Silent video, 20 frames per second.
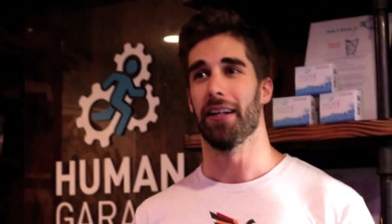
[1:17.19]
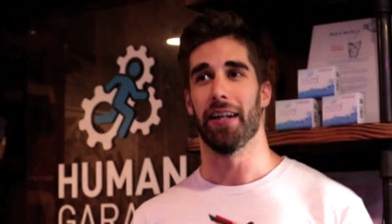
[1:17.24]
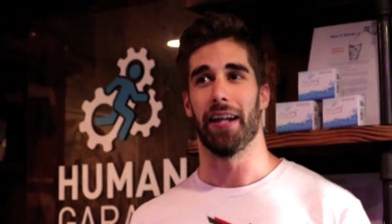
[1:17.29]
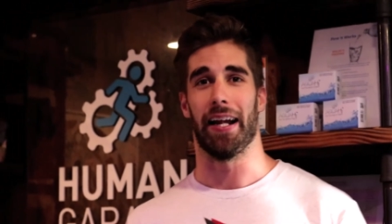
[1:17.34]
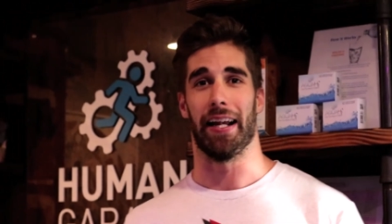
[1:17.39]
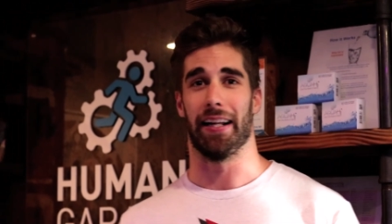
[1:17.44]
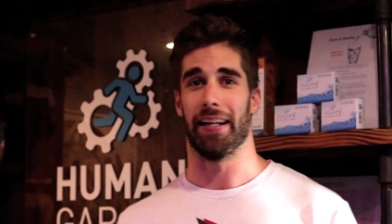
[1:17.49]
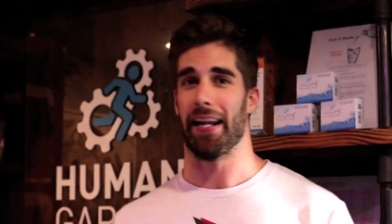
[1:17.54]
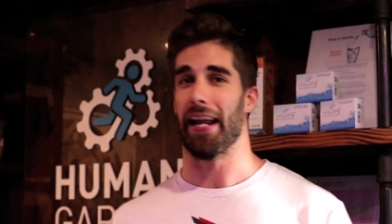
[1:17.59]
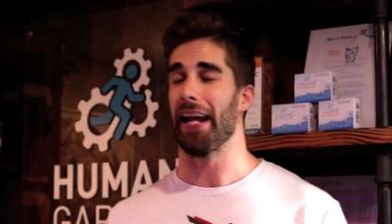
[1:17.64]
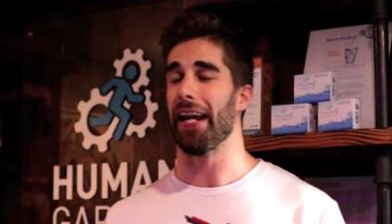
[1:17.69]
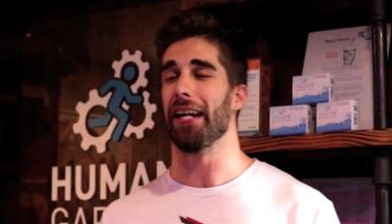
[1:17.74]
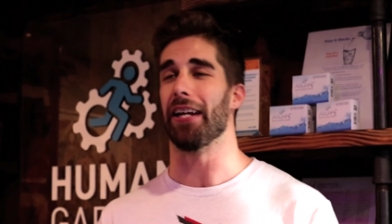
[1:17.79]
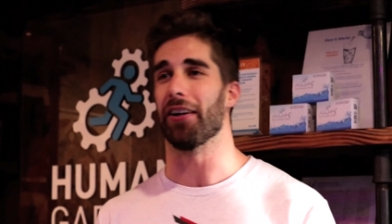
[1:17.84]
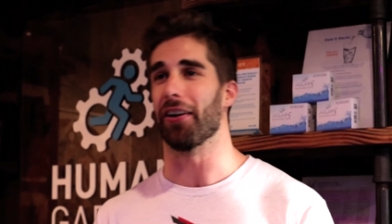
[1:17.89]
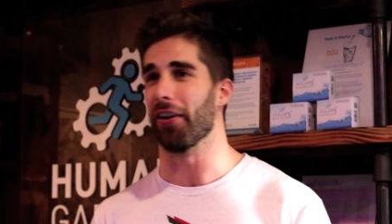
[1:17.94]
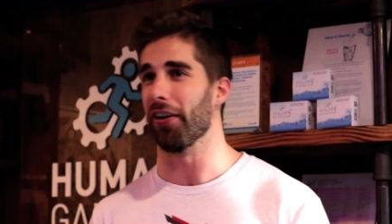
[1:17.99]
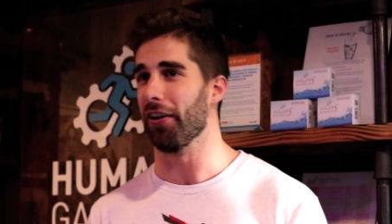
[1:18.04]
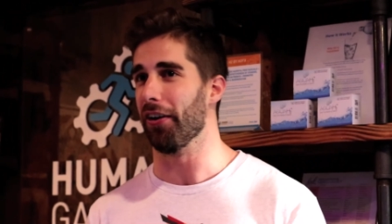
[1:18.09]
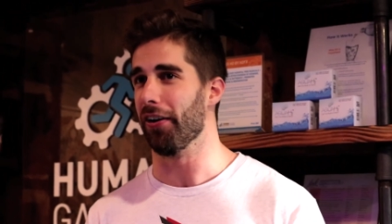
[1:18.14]
and
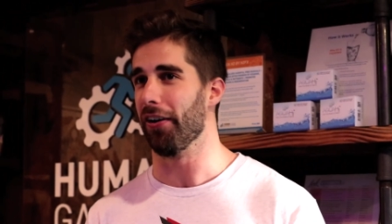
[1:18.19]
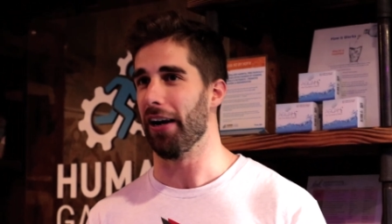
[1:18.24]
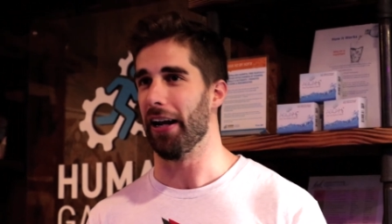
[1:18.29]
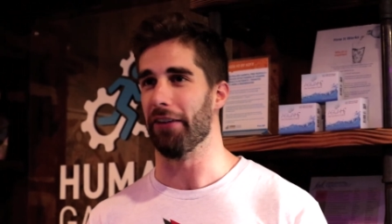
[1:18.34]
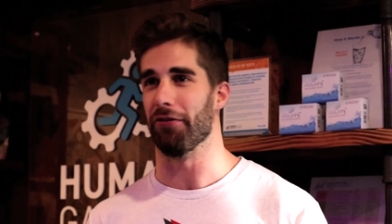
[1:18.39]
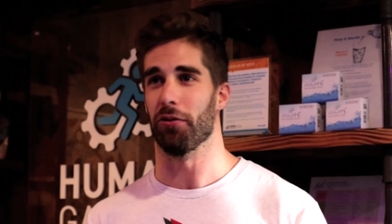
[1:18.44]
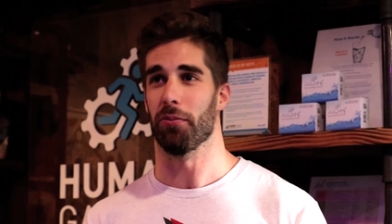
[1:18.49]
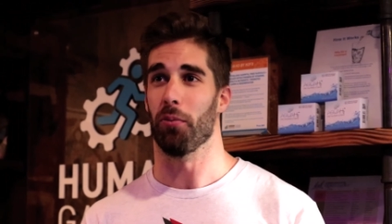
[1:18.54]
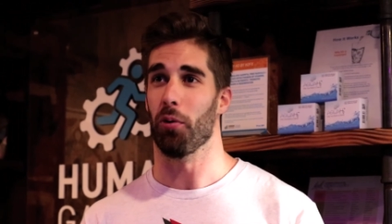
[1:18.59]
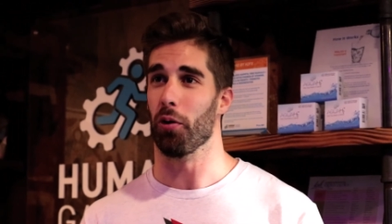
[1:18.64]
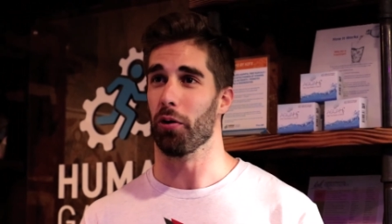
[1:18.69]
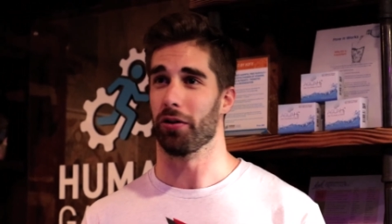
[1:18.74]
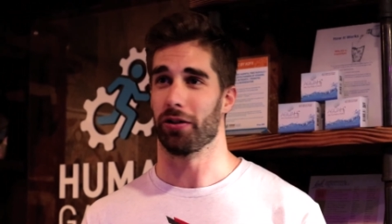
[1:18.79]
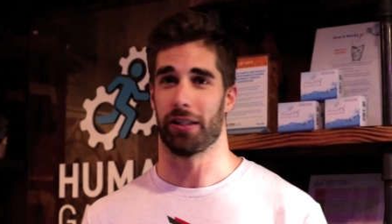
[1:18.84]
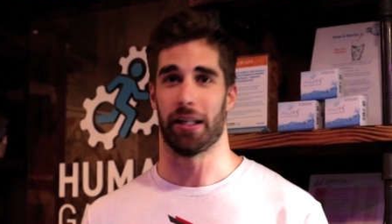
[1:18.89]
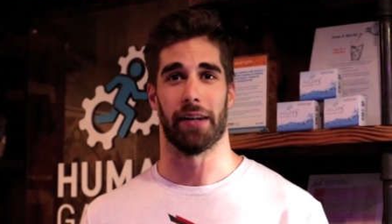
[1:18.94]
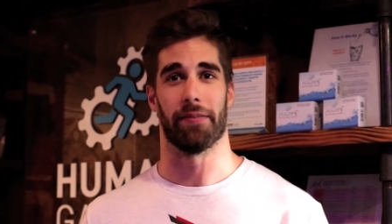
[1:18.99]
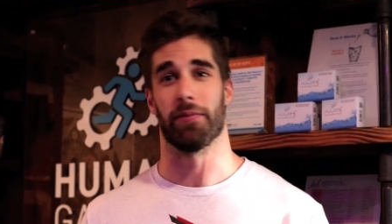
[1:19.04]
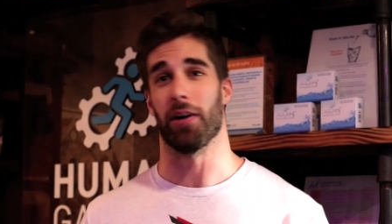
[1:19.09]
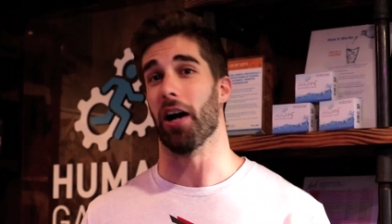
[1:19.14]
anger and remorse
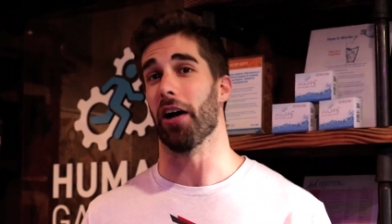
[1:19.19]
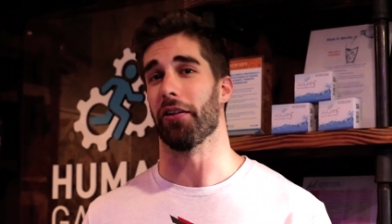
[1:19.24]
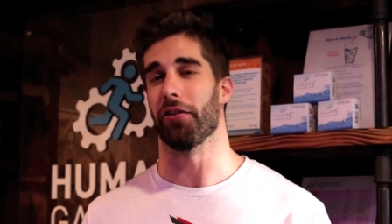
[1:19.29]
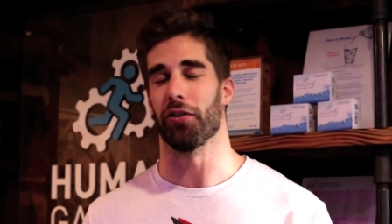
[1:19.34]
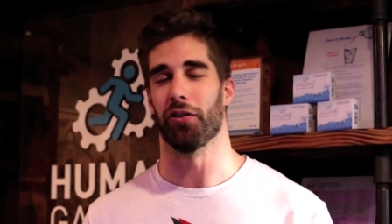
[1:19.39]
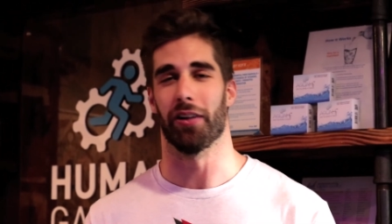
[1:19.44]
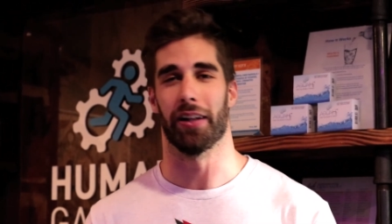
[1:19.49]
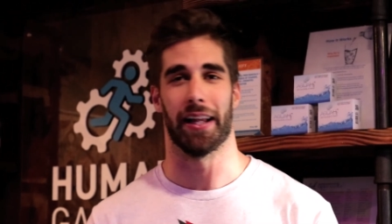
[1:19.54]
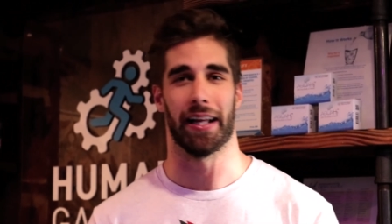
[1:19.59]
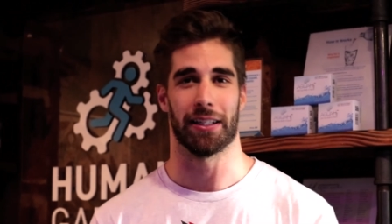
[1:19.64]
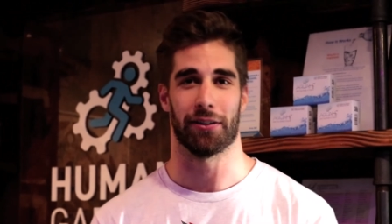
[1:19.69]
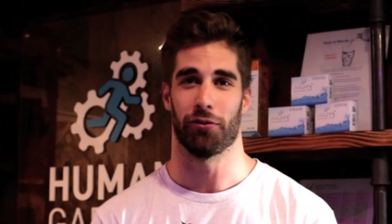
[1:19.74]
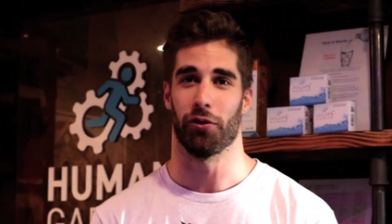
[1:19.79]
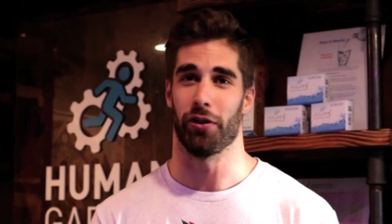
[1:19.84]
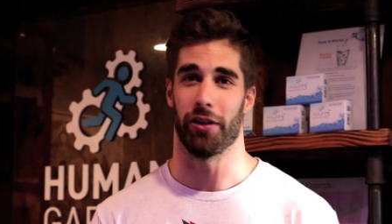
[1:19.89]
that I've gone through in the last four